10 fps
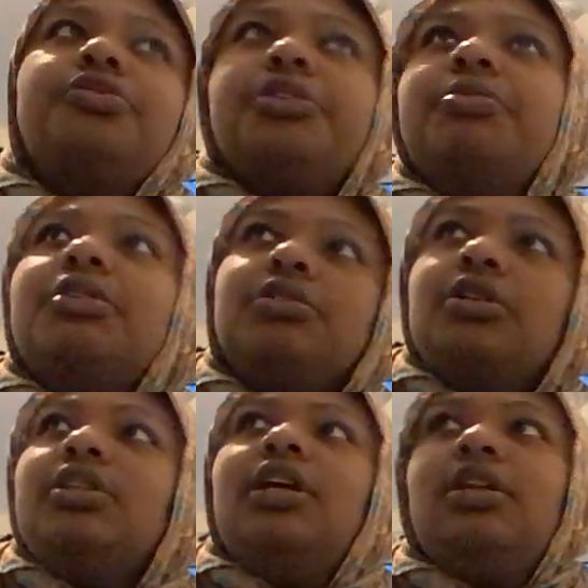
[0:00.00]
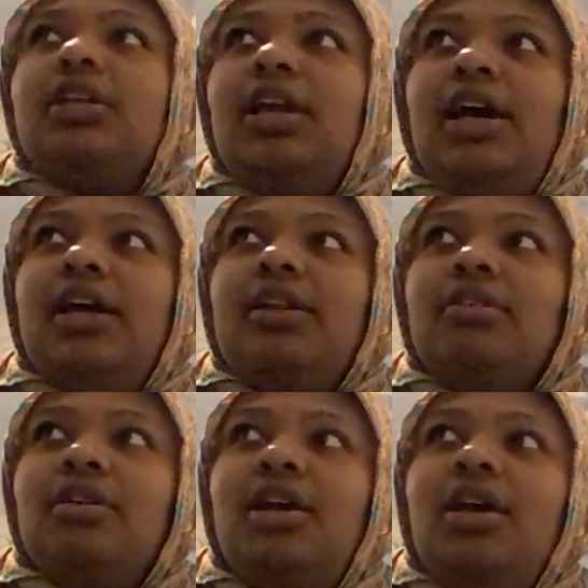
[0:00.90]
3 months gone down the line.